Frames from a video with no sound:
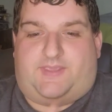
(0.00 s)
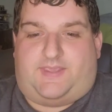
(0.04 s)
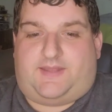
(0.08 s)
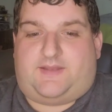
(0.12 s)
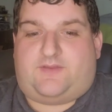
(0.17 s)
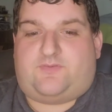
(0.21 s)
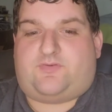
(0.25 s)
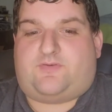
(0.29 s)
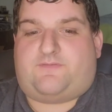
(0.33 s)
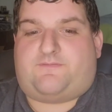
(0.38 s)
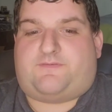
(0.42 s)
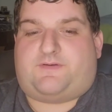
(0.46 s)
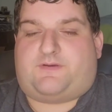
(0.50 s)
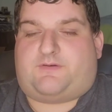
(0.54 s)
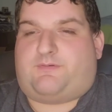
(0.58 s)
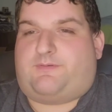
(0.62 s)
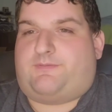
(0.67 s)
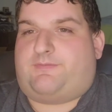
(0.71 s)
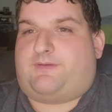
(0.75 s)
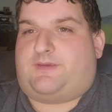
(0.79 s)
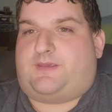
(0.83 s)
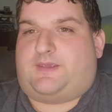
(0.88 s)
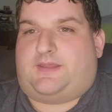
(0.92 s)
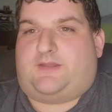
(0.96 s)
it is a
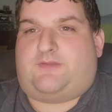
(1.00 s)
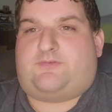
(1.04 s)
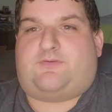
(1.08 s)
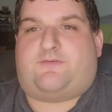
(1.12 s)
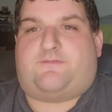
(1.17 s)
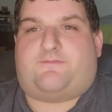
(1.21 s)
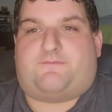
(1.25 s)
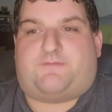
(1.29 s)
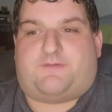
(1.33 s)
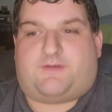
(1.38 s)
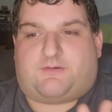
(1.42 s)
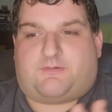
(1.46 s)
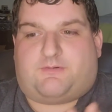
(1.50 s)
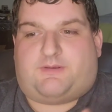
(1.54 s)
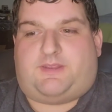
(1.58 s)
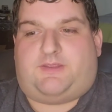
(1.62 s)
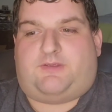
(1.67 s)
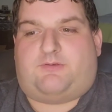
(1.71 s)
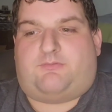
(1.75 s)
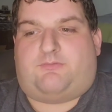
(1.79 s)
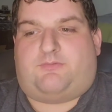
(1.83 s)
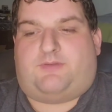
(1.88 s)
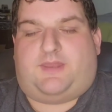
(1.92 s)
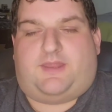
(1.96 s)
very it is a very
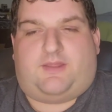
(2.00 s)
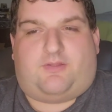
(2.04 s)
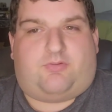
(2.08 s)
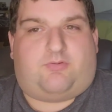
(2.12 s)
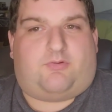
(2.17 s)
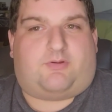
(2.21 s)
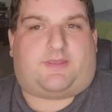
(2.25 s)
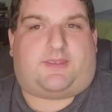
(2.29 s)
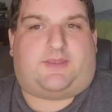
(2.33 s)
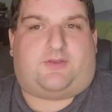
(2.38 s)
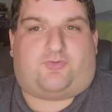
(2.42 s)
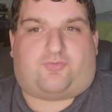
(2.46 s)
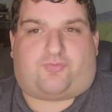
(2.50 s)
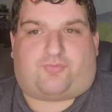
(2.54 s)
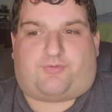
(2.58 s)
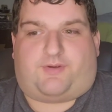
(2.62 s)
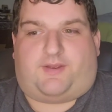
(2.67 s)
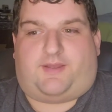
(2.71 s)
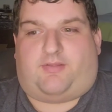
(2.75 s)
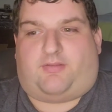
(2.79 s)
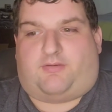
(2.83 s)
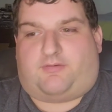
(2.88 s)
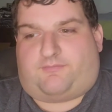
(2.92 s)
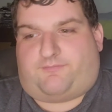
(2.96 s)
unique looking
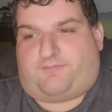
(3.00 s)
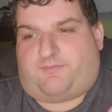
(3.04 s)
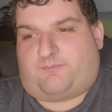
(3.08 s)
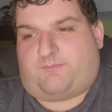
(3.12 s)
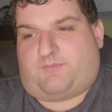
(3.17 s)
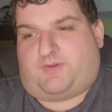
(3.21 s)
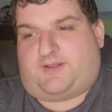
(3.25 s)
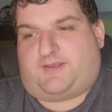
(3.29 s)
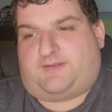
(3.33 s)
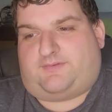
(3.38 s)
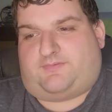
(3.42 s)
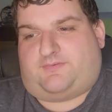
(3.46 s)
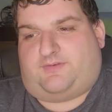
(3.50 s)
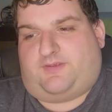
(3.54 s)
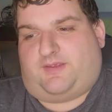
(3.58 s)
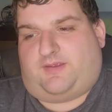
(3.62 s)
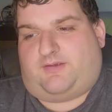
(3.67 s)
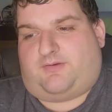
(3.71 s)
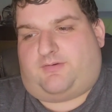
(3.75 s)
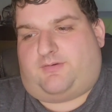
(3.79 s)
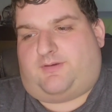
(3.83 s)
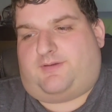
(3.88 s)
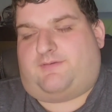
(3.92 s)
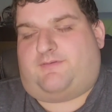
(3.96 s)
trailer from what I see
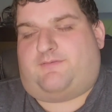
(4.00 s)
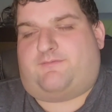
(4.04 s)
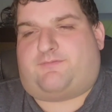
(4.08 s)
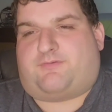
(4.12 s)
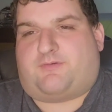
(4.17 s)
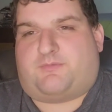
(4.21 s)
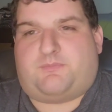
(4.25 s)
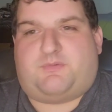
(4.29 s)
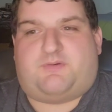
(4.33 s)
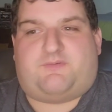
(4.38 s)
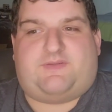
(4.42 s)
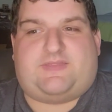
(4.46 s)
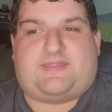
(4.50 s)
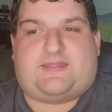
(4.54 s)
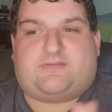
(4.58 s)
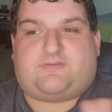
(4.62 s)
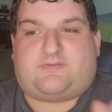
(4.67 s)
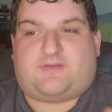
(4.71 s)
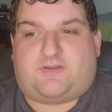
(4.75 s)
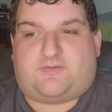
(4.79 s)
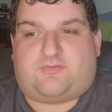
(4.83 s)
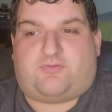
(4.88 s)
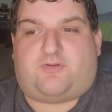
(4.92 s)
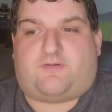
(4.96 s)
here for a movie
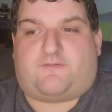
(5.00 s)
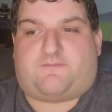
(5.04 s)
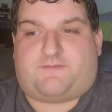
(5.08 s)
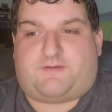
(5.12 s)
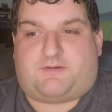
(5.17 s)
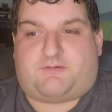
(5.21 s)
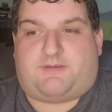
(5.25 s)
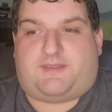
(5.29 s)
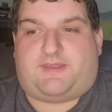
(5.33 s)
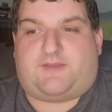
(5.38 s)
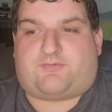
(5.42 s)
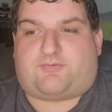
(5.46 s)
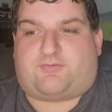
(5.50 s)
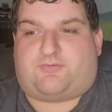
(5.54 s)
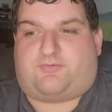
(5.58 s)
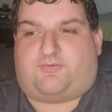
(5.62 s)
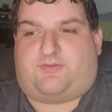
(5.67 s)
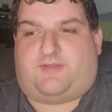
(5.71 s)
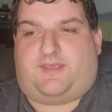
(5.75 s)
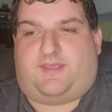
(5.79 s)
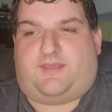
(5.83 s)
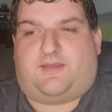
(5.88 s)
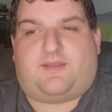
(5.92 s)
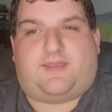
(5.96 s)
that does look very
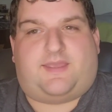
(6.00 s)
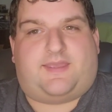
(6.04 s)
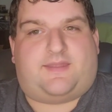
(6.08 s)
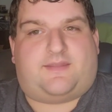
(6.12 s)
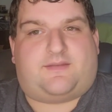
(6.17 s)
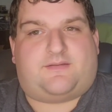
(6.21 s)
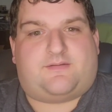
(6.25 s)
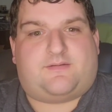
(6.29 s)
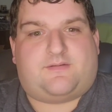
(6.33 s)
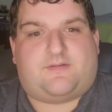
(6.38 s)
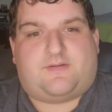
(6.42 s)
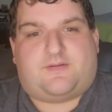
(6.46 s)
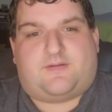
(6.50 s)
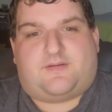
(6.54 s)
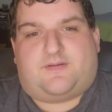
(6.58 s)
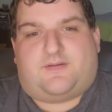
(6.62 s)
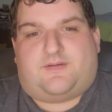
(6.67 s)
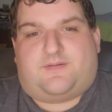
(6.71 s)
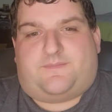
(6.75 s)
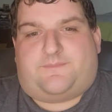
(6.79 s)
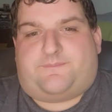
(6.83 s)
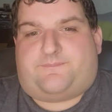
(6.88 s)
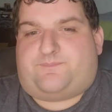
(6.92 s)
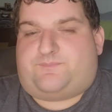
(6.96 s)
interesting and
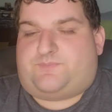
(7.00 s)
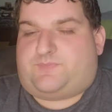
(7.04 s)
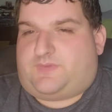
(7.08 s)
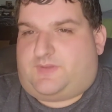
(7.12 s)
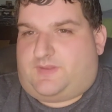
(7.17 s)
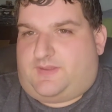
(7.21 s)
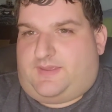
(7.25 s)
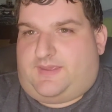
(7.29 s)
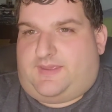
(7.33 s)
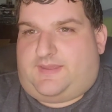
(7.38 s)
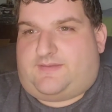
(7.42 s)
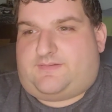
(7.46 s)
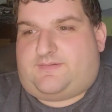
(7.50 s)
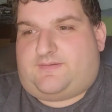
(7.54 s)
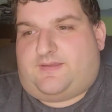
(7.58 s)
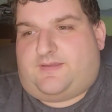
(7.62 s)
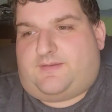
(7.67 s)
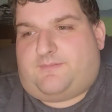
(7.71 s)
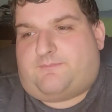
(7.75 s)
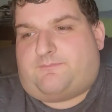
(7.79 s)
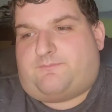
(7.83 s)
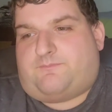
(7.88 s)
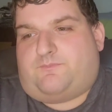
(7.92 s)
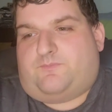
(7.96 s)
and
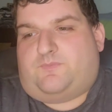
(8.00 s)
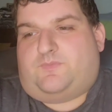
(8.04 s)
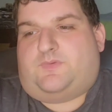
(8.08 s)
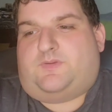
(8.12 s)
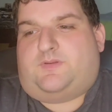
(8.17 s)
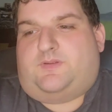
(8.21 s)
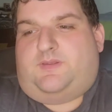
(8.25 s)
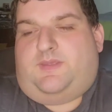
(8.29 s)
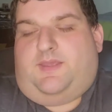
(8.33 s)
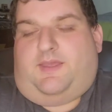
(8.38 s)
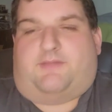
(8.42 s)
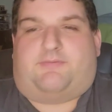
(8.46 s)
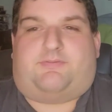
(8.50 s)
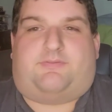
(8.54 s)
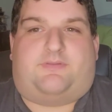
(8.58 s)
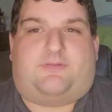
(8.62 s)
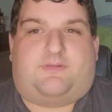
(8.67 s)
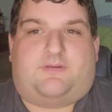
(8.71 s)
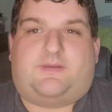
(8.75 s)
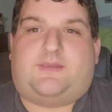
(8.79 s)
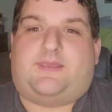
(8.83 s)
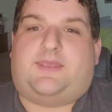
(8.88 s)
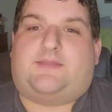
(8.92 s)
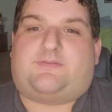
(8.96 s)
um, yeah,
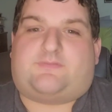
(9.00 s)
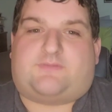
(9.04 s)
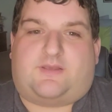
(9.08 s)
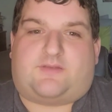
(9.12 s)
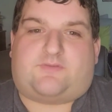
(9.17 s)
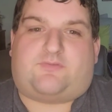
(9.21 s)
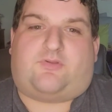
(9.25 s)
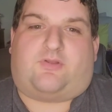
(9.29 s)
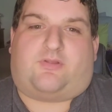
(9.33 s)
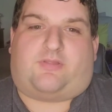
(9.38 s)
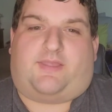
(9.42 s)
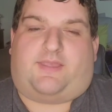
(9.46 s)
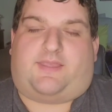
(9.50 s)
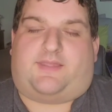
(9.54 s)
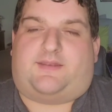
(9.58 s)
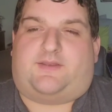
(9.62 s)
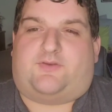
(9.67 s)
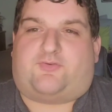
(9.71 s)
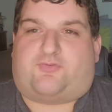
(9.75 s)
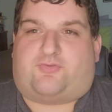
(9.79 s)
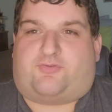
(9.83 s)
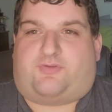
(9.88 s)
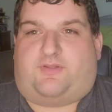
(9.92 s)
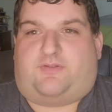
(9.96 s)
it does look like an
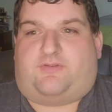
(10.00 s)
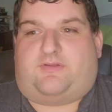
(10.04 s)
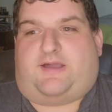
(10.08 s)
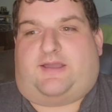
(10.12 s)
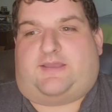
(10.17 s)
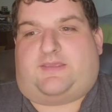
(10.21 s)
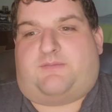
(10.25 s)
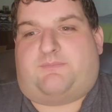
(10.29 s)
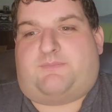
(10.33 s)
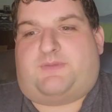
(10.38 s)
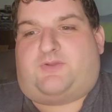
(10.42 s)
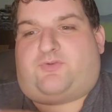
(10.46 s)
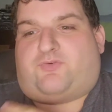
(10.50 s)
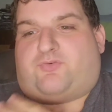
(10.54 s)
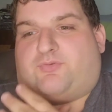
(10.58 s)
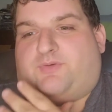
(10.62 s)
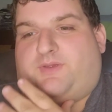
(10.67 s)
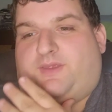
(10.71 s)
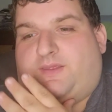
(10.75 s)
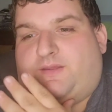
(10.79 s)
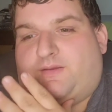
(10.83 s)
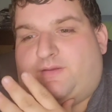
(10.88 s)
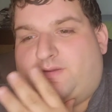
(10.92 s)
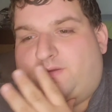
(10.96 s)
interesting
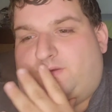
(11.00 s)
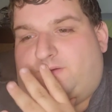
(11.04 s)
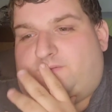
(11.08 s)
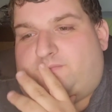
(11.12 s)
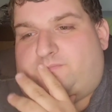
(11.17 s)
documentary.